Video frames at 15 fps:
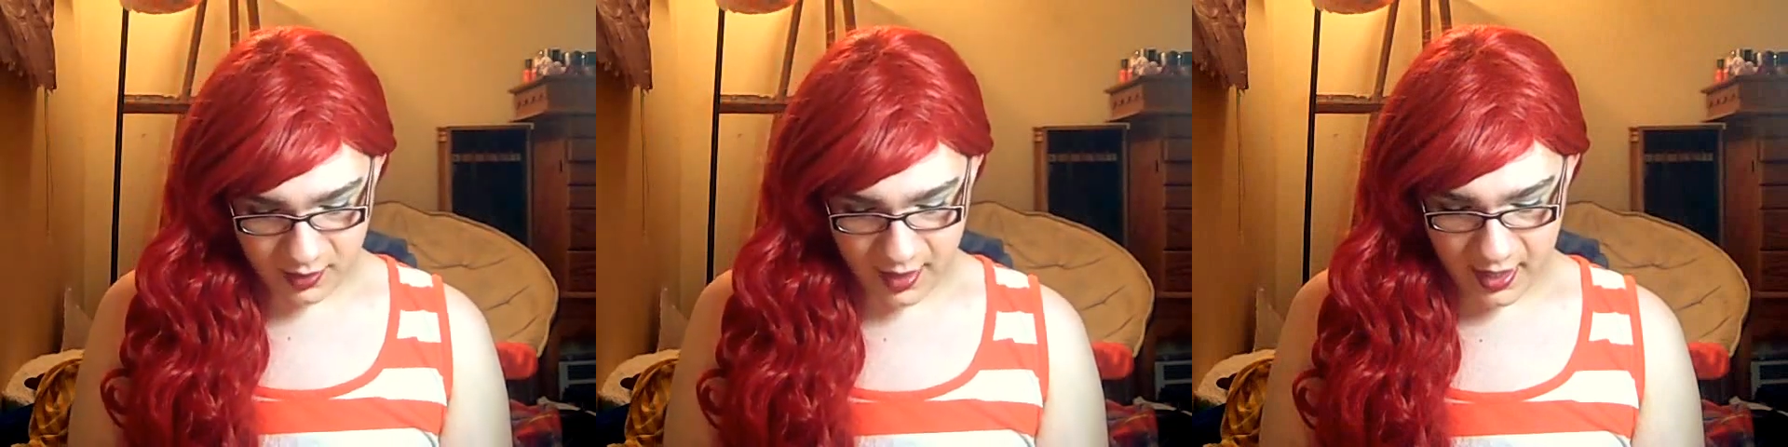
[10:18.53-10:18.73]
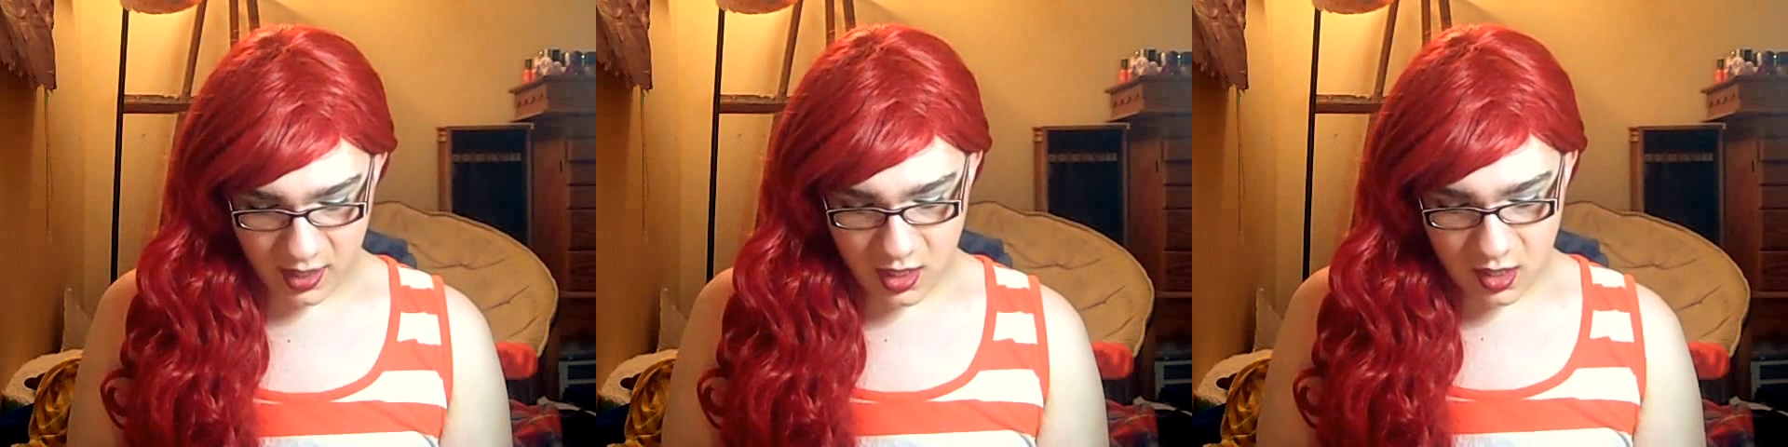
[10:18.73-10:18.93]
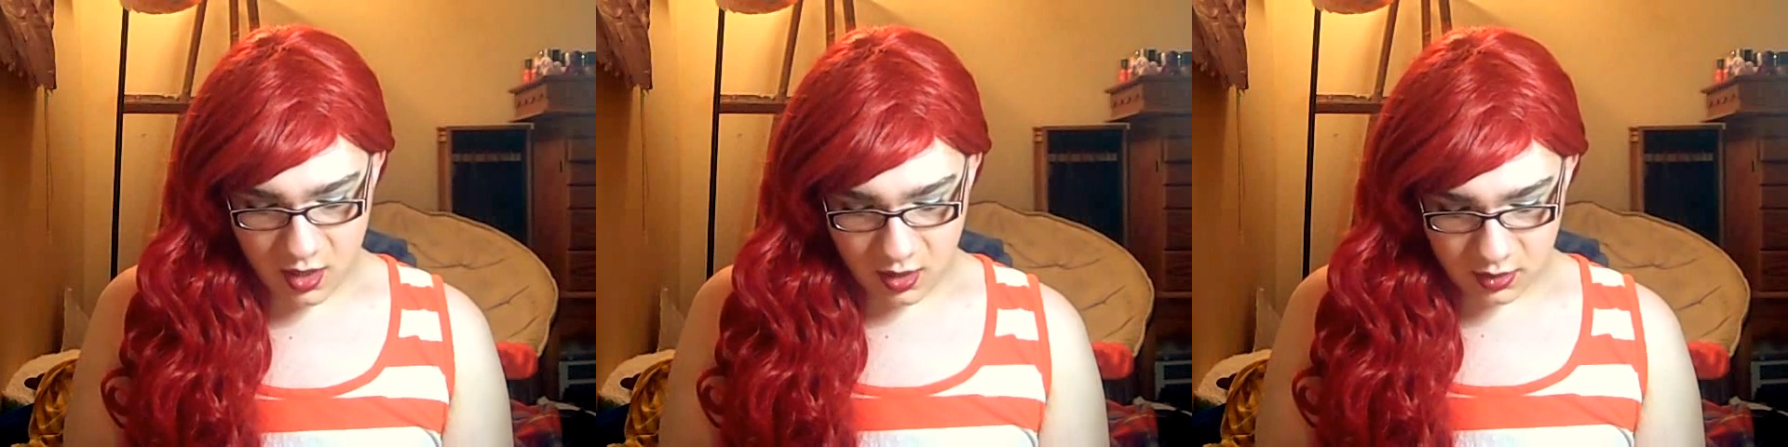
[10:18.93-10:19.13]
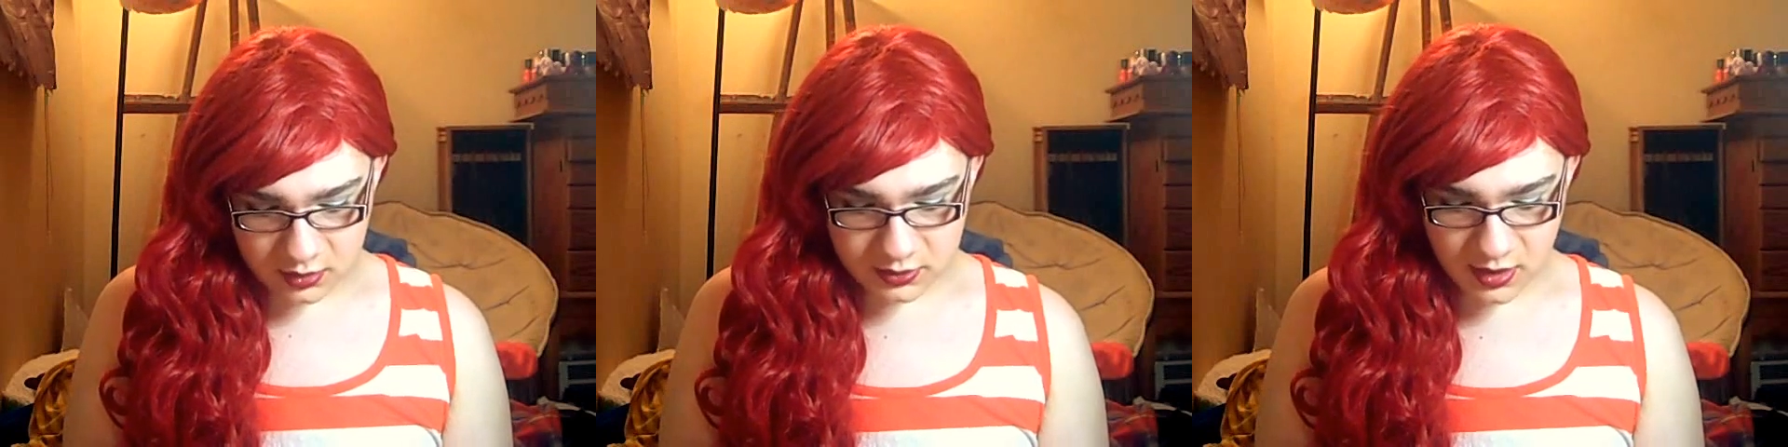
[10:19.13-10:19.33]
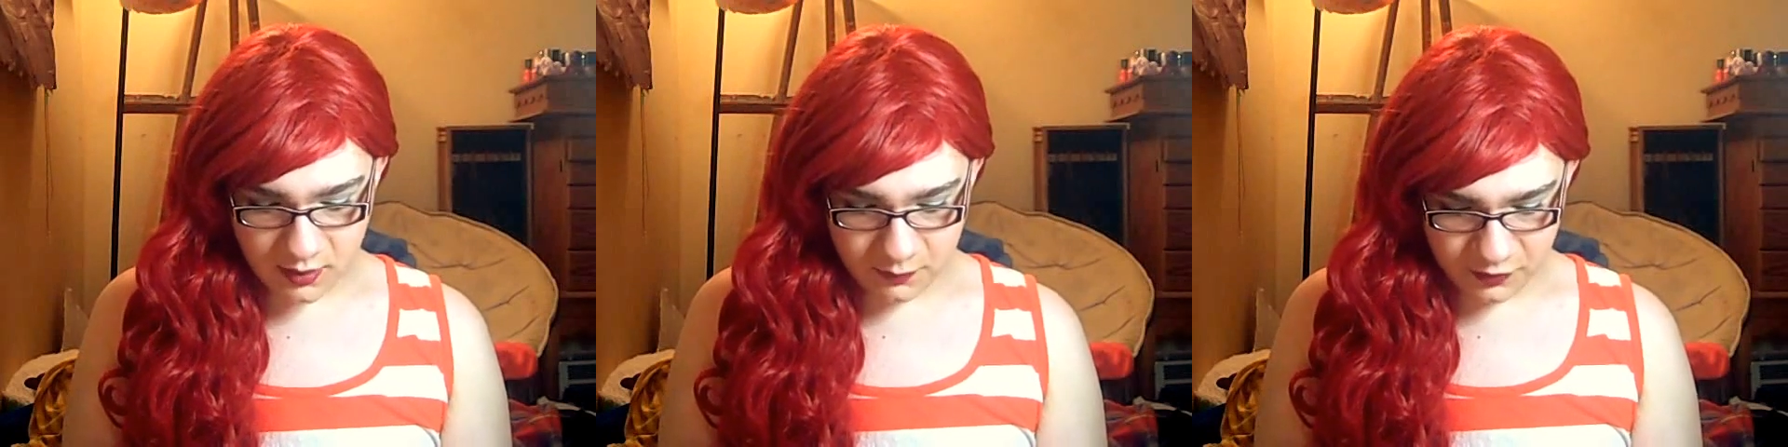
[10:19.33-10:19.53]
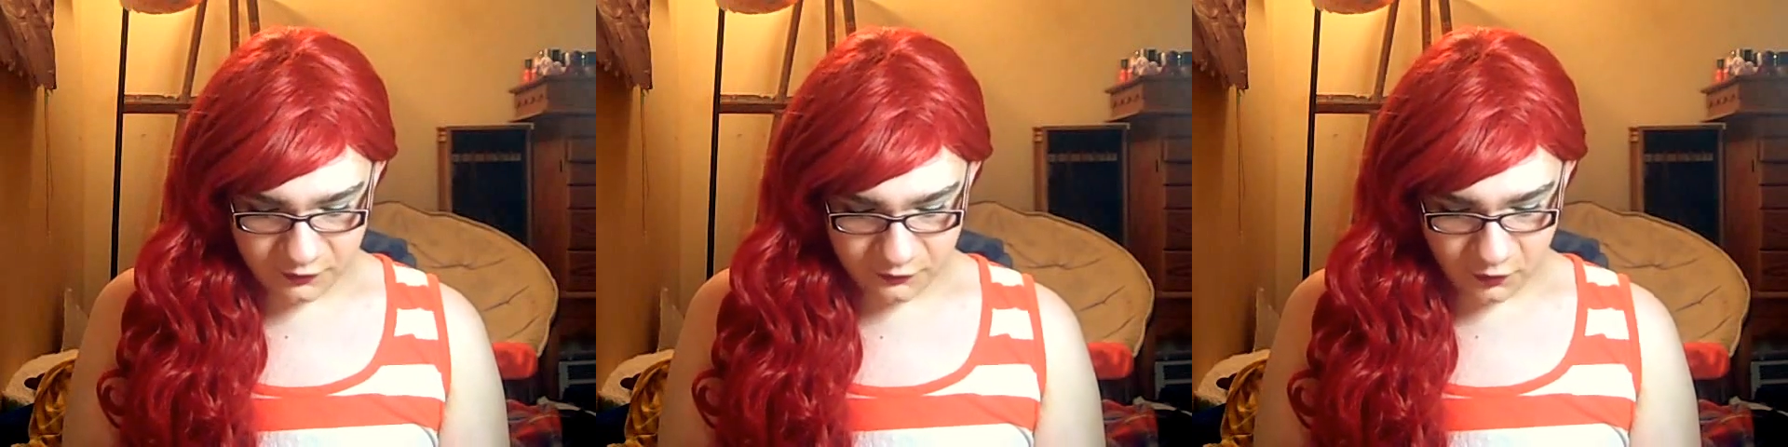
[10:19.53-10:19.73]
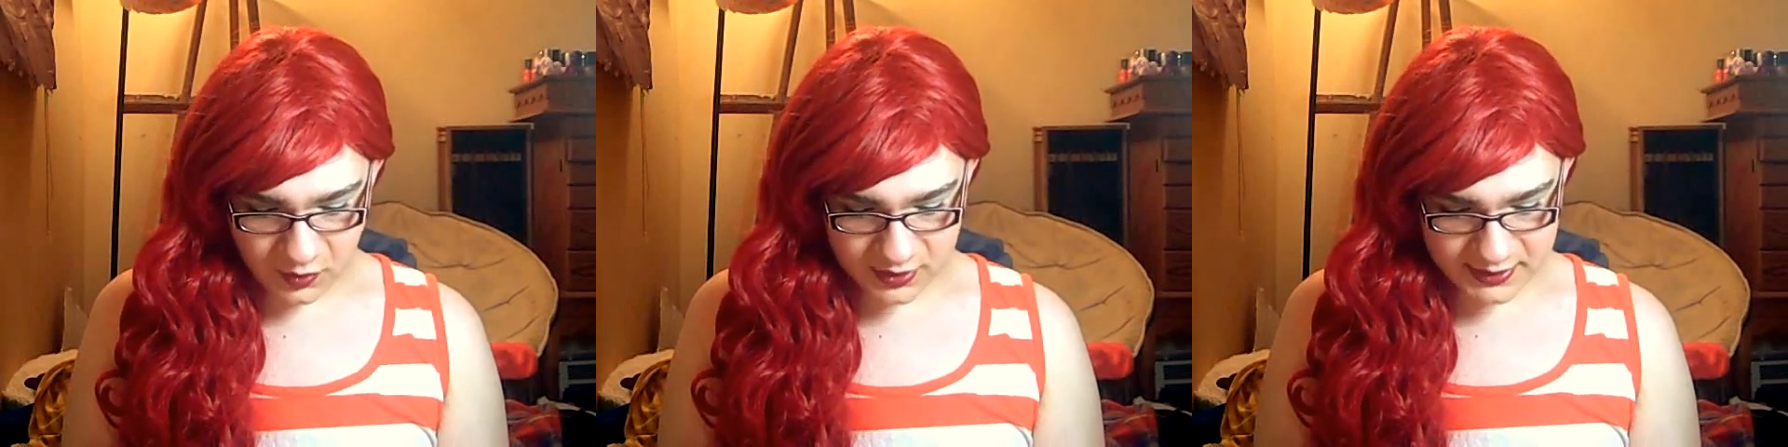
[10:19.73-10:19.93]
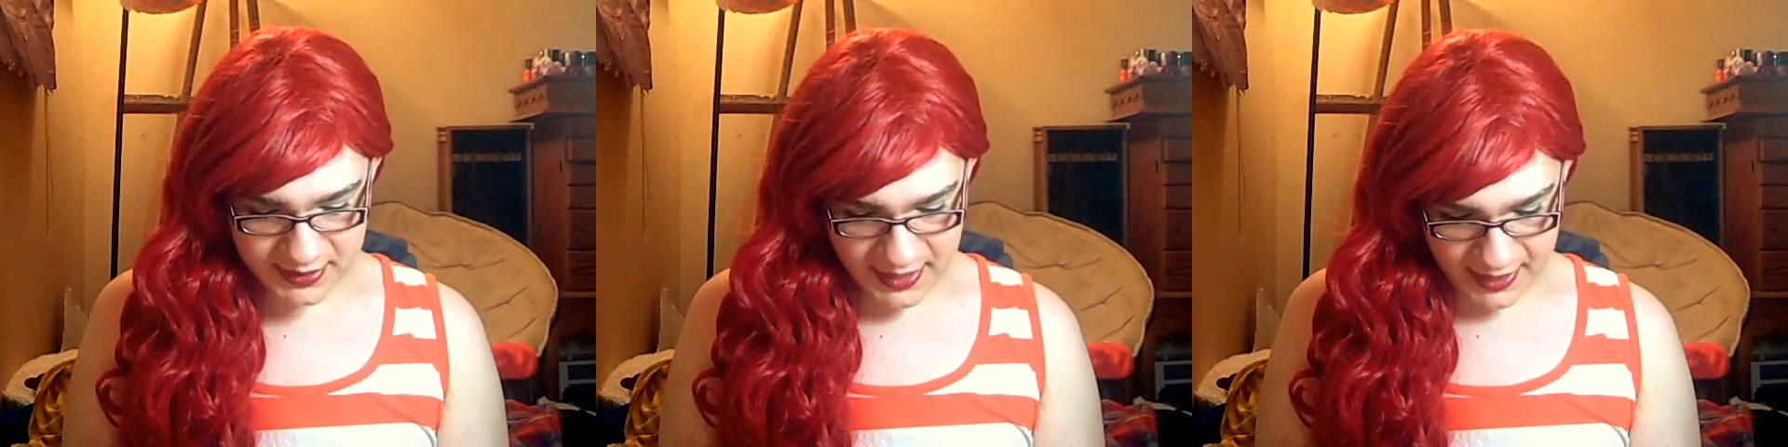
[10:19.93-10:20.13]
Okay. Number
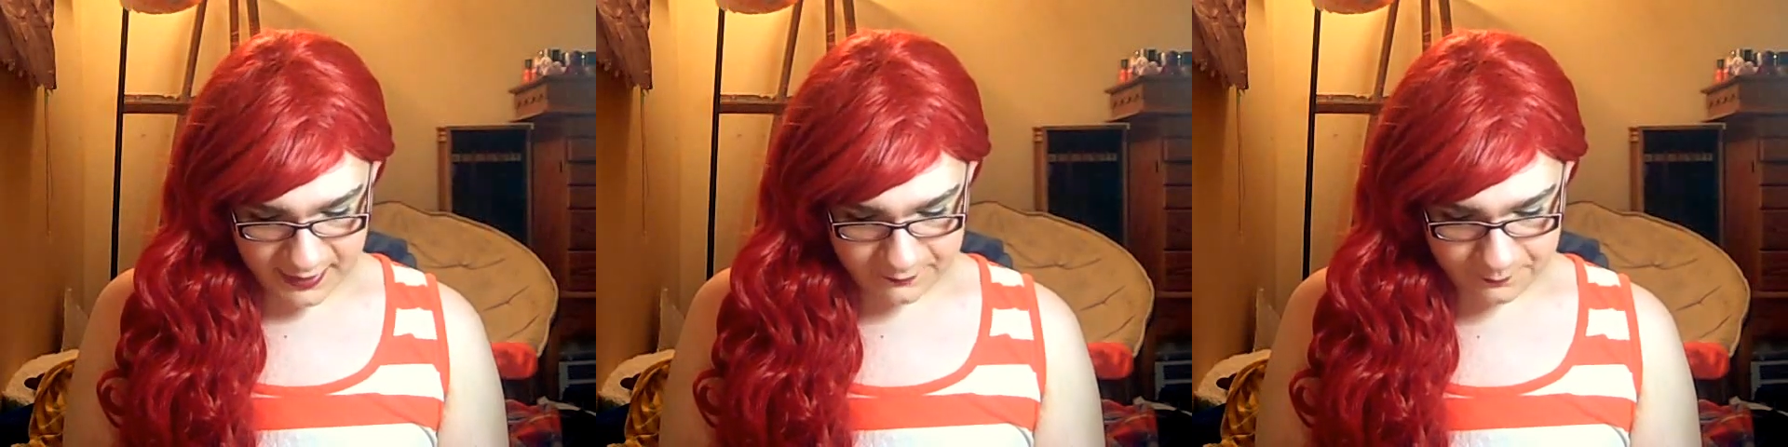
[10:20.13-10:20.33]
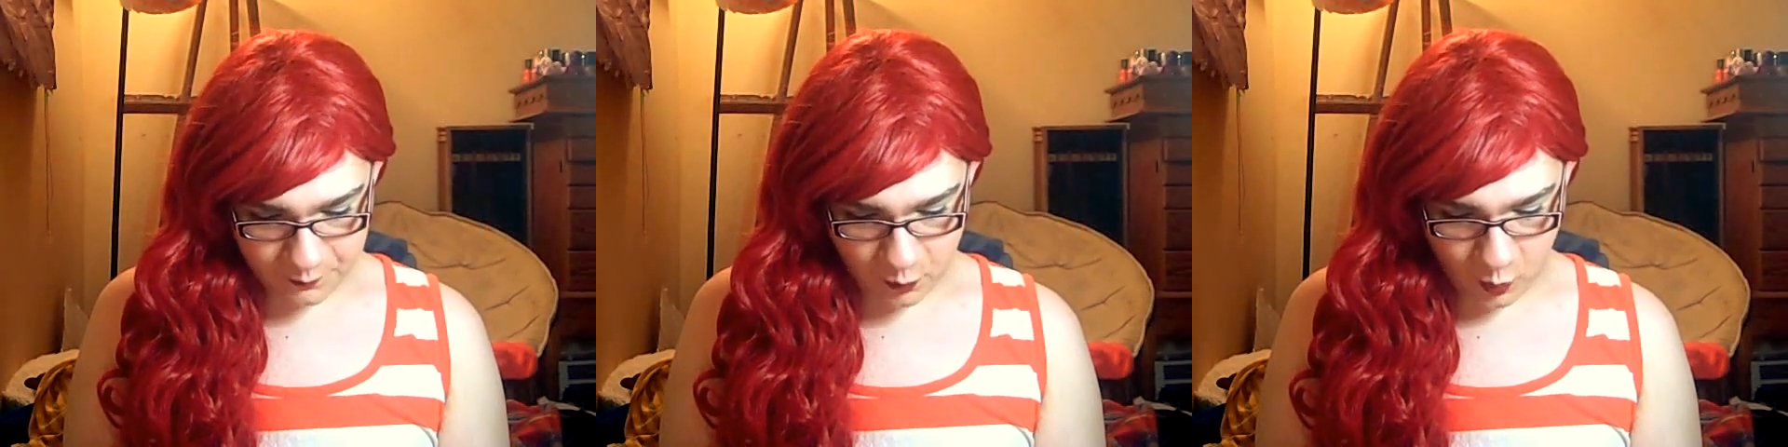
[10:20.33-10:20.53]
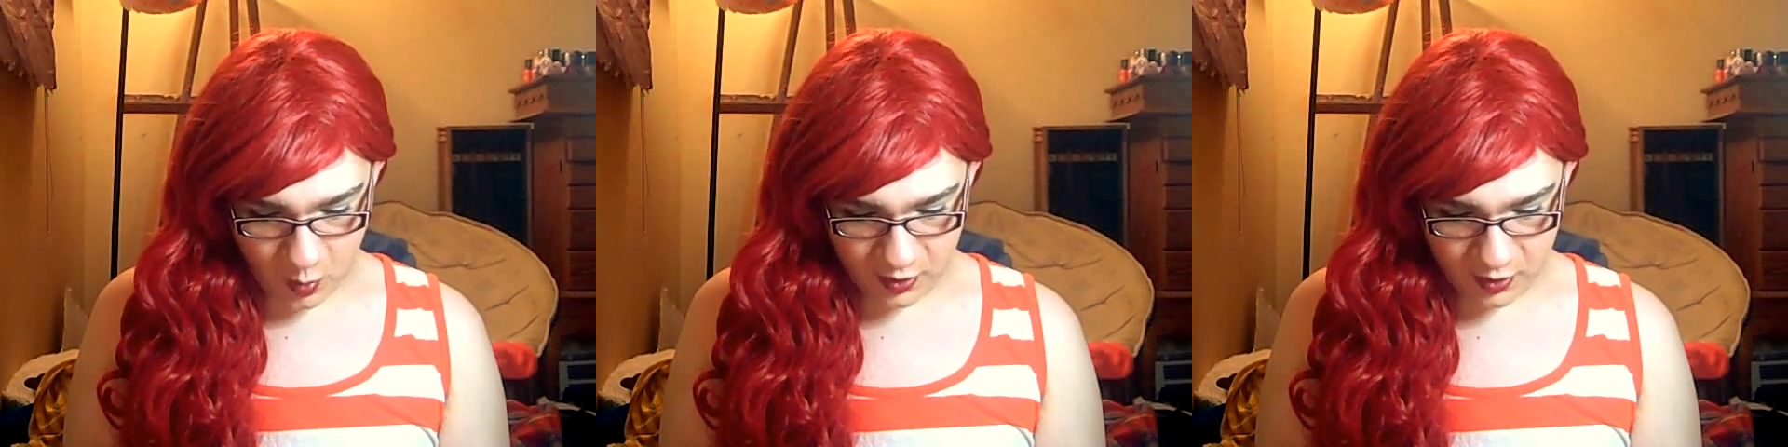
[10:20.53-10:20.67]
14.